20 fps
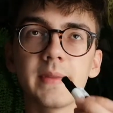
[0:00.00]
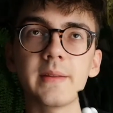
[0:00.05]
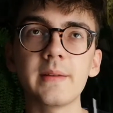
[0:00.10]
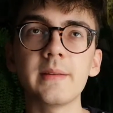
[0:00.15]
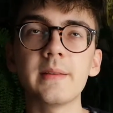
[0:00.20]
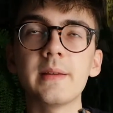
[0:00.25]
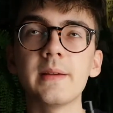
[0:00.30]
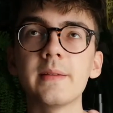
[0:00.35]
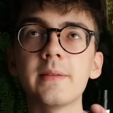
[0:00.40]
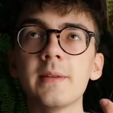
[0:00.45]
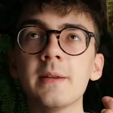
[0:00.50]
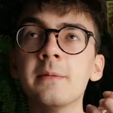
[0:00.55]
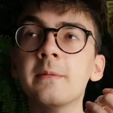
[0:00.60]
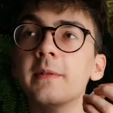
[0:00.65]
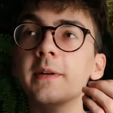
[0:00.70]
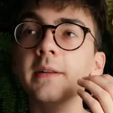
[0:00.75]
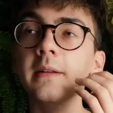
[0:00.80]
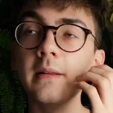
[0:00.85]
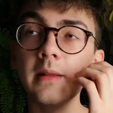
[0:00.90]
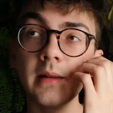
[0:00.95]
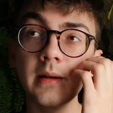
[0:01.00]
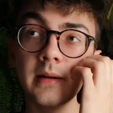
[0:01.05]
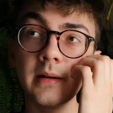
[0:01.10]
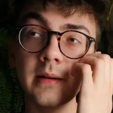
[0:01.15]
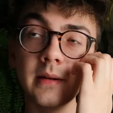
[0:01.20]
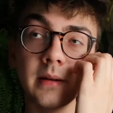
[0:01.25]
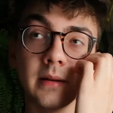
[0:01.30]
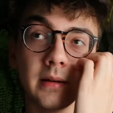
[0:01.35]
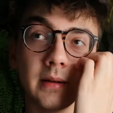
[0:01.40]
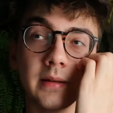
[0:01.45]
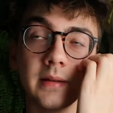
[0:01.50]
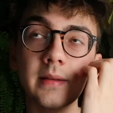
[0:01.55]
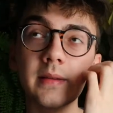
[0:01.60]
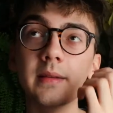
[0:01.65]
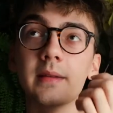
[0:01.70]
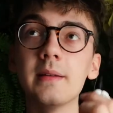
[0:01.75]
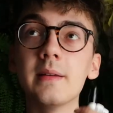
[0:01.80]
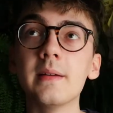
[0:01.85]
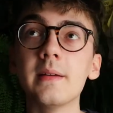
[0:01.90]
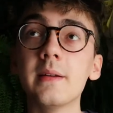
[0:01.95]
It has some vanilla.
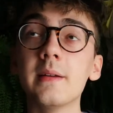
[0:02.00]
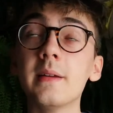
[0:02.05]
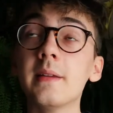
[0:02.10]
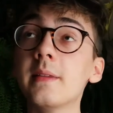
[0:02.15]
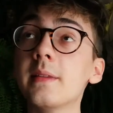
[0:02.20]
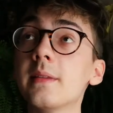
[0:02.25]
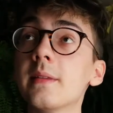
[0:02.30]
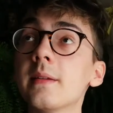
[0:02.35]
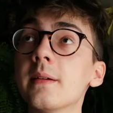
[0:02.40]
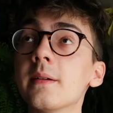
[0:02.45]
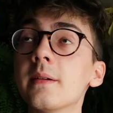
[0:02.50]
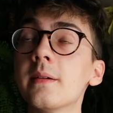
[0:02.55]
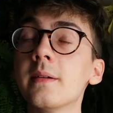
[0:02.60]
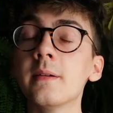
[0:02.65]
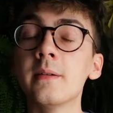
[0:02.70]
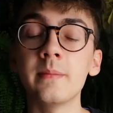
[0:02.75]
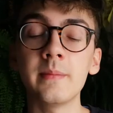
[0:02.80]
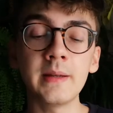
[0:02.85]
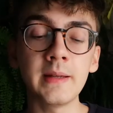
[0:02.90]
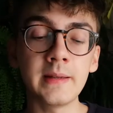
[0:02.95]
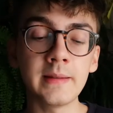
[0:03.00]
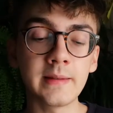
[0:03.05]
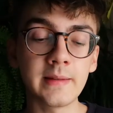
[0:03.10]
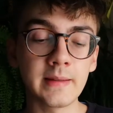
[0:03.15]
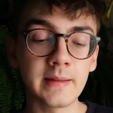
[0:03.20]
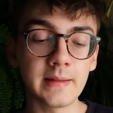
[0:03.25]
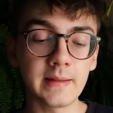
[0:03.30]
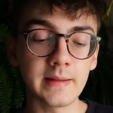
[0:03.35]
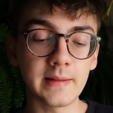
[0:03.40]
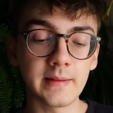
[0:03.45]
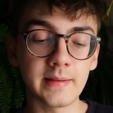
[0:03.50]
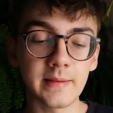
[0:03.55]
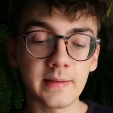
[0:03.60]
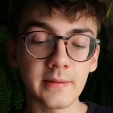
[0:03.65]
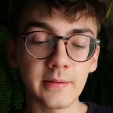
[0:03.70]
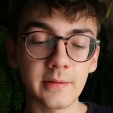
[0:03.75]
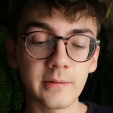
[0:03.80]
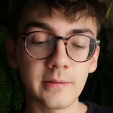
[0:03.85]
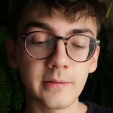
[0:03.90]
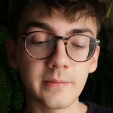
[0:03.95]
It's amazing. It's
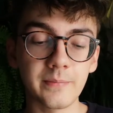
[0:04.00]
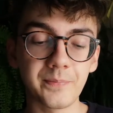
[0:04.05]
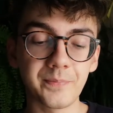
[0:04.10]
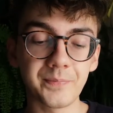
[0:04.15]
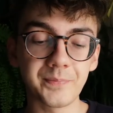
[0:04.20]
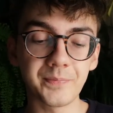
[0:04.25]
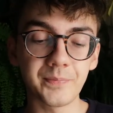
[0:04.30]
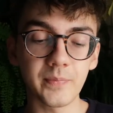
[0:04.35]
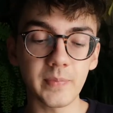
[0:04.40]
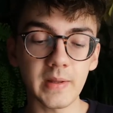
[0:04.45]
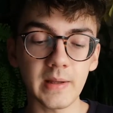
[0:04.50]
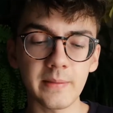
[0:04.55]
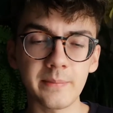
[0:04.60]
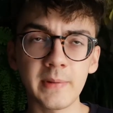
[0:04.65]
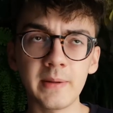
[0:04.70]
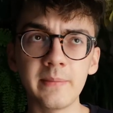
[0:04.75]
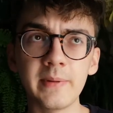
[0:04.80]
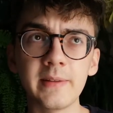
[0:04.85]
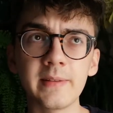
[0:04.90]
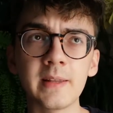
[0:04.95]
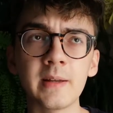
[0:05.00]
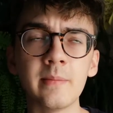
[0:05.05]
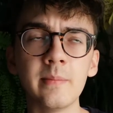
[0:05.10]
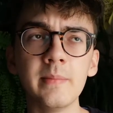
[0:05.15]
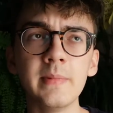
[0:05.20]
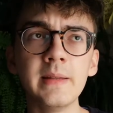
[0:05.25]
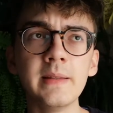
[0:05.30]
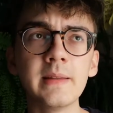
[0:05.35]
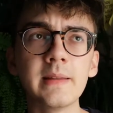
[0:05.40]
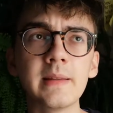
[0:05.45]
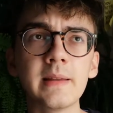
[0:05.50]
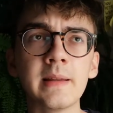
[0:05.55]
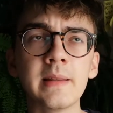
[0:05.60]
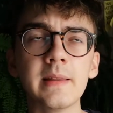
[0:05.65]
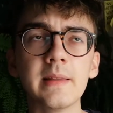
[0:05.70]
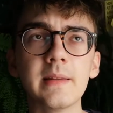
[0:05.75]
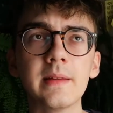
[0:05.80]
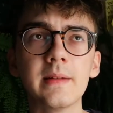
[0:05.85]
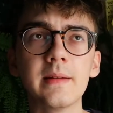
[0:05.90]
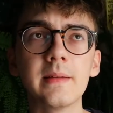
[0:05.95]
so, maybe some mint,
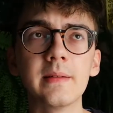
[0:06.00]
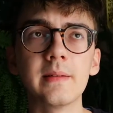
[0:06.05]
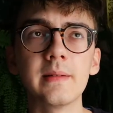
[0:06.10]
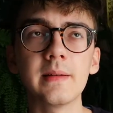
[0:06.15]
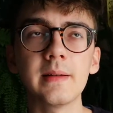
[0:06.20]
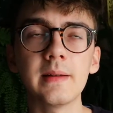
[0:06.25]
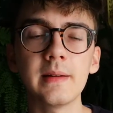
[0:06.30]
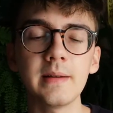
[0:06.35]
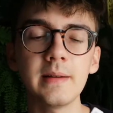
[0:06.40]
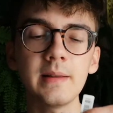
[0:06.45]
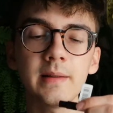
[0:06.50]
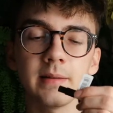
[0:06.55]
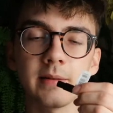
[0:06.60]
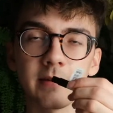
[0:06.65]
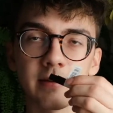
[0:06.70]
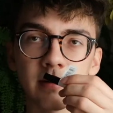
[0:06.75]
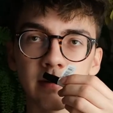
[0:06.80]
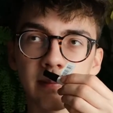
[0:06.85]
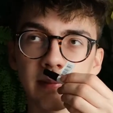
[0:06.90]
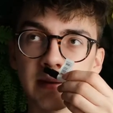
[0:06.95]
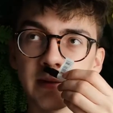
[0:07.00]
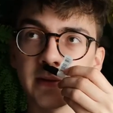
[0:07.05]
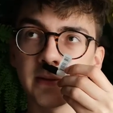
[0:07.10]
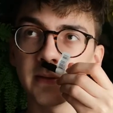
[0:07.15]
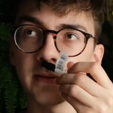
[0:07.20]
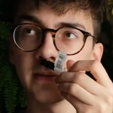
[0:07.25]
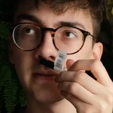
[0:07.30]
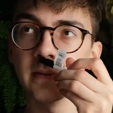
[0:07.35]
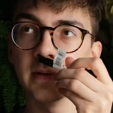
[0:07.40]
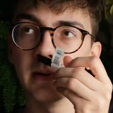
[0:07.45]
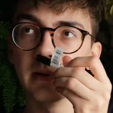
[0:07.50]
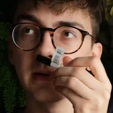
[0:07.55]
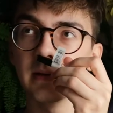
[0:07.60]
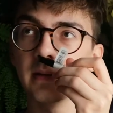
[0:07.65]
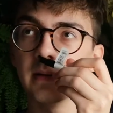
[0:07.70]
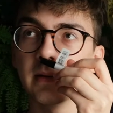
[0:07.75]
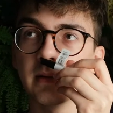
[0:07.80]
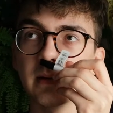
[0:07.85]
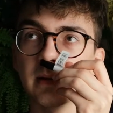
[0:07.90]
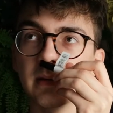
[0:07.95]
and it has a soapiness too.
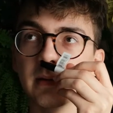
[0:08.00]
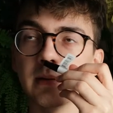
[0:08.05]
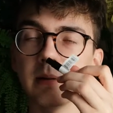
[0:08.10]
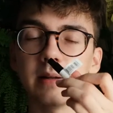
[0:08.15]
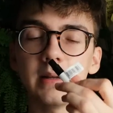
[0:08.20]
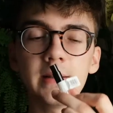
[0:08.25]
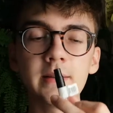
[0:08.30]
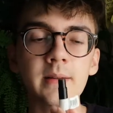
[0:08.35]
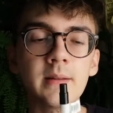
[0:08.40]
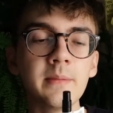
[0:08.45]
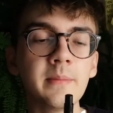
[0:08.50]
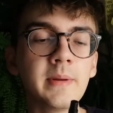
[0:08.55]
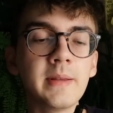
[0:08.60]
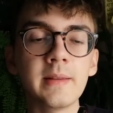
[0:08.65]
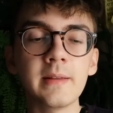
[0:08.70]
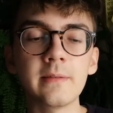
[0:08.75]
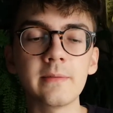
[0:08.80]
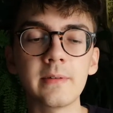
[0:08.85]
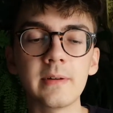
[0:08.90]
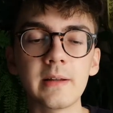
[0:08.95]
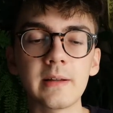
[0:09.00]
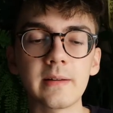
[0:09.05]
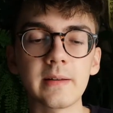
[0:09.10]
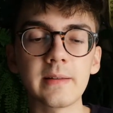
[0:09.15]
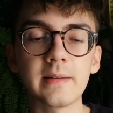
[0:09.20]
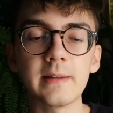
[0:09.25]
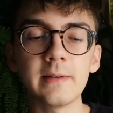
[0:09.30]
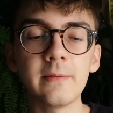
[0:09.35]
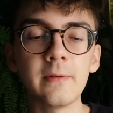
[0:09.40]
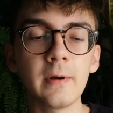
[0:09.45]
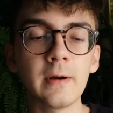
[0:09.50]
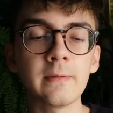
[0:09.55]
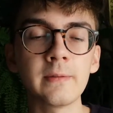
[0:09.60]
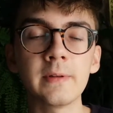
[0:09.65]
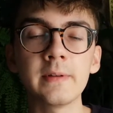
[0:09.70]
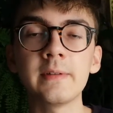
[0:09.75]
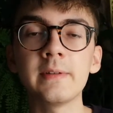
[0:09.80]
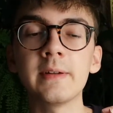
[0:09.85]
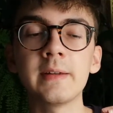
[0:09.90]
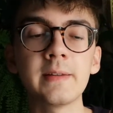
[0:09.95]
It's an amazing fragrance. If you have
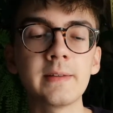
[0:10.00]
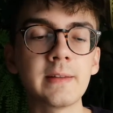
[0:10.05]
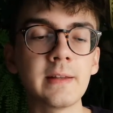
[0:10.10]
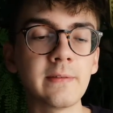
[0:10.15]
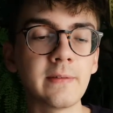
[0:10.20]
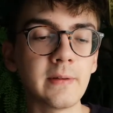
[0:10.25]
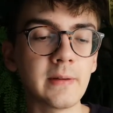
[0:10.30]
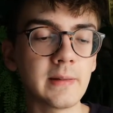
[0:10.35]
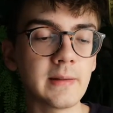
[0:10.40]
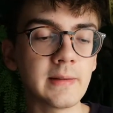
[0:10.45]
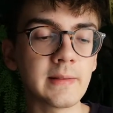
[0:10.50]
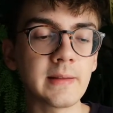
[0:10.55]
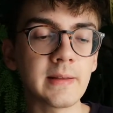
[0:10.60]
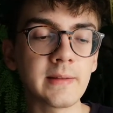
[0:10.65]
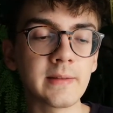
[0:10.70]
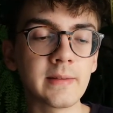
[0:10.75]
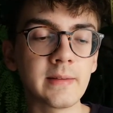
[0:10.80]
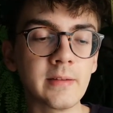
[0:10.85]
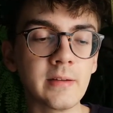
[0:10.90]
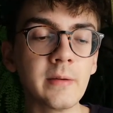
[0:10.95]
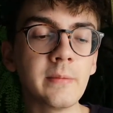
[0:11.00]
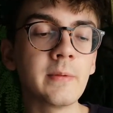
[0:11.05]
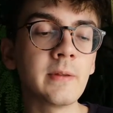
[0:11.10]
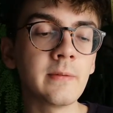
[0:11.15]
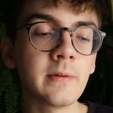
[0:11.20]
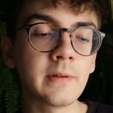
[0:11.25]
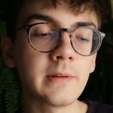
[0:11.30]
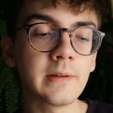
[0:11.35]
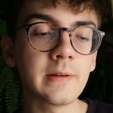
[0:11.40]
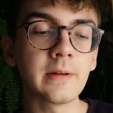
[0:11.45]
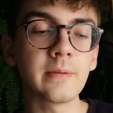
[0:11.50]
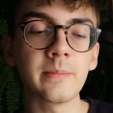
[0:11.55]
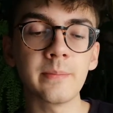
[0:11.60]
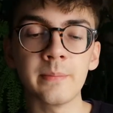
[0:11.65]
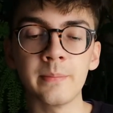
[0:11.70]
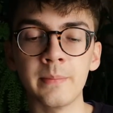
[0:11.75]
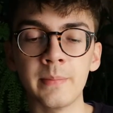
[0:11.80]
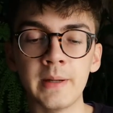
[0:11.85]
the chance, definitely test Gypsy Water.